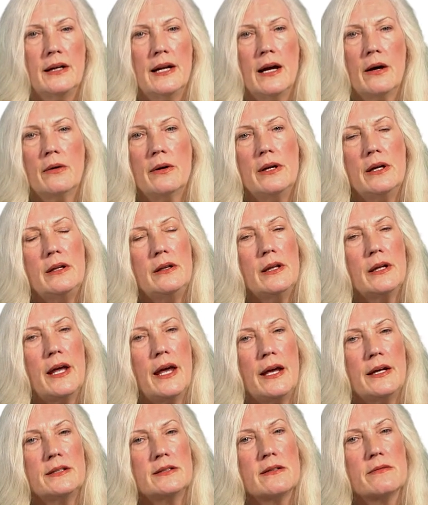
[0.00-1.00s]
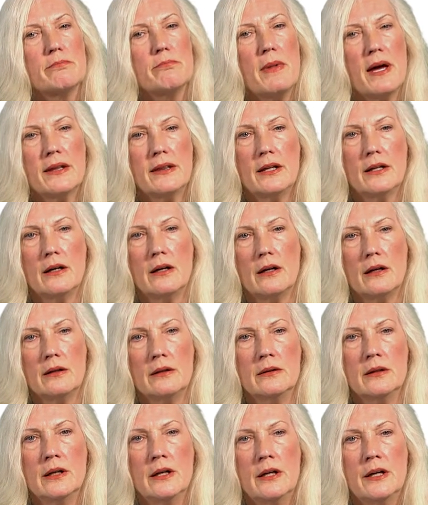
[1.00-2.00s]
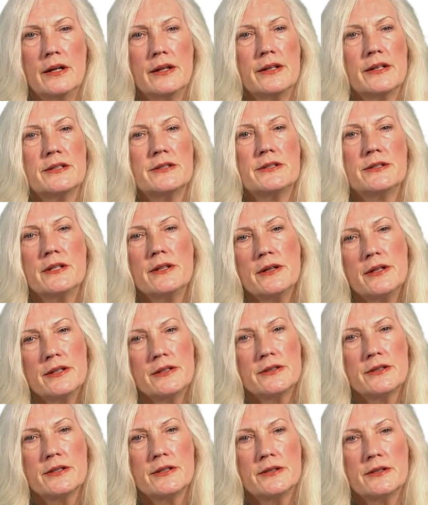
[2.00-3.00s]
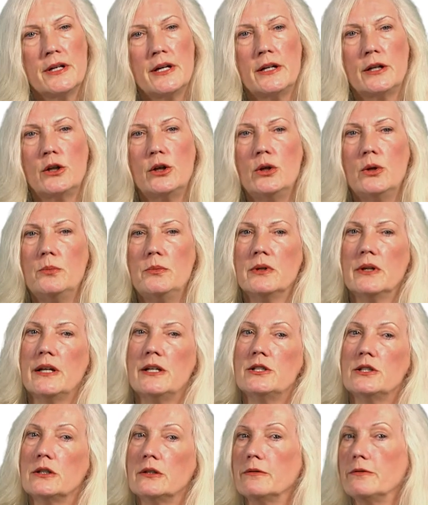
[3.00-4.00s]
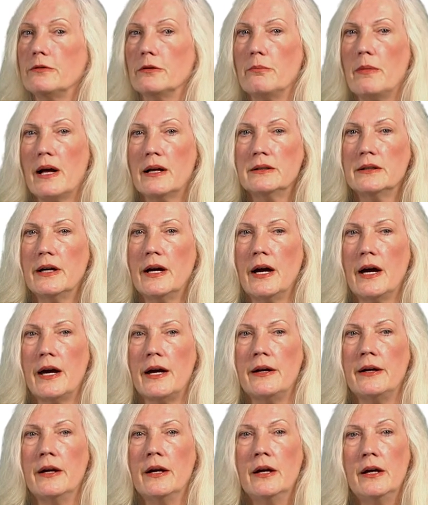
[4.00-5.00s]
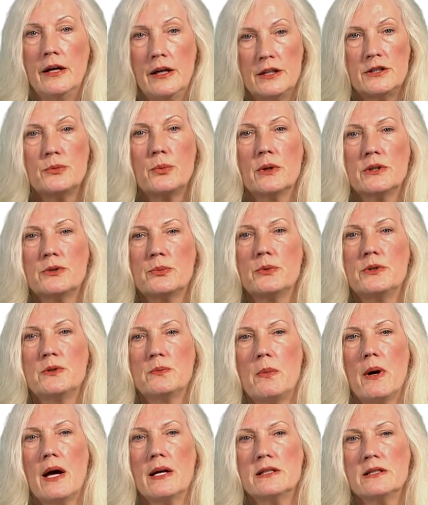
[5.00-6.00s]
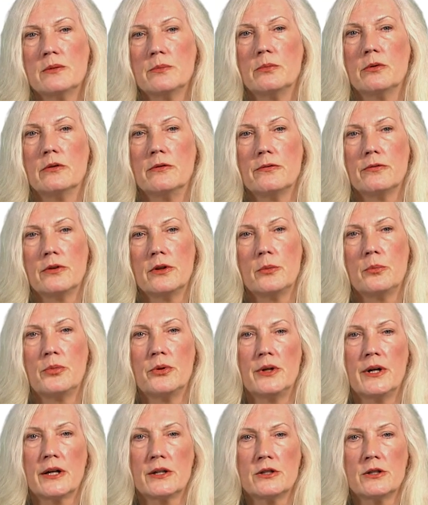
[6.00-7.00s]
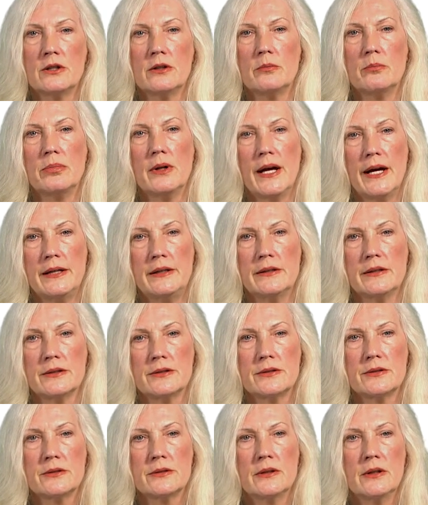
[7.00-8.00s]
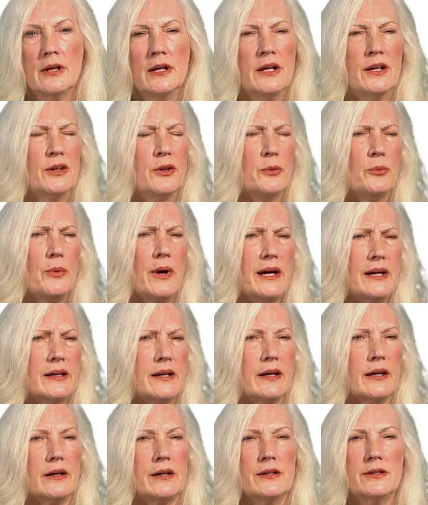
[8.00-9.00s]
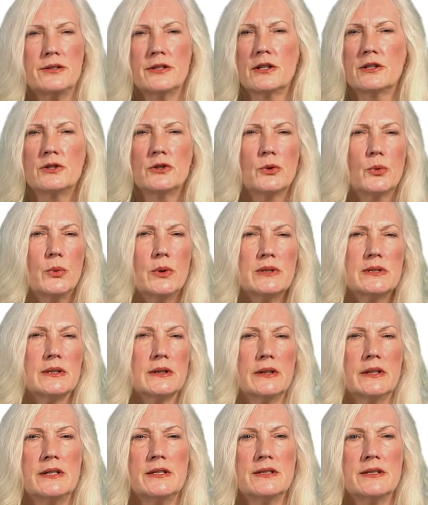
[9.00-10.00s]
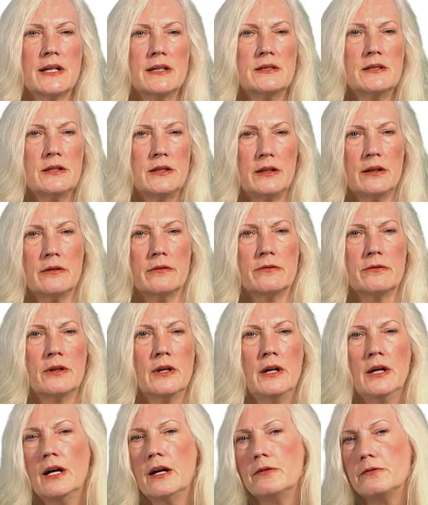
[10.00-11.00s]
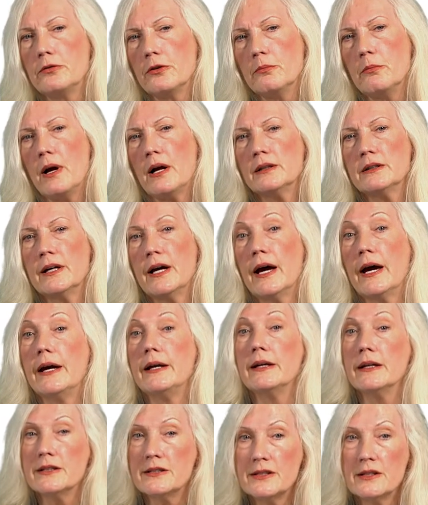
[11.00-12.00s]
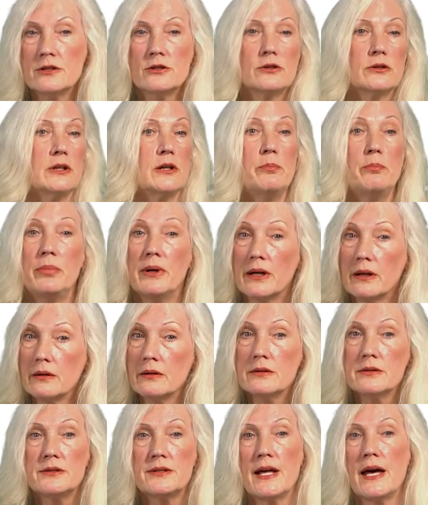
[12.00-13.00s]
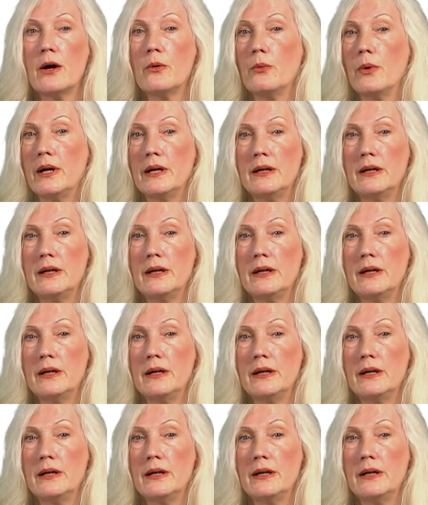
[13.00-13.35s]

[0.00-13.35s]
Now, in the case of methanol, the synthesis and accumulation of formaldehyde is what's responsible for the production of blindness. The retina is exquisitely sensitive, and formaldehyde essentially pickles that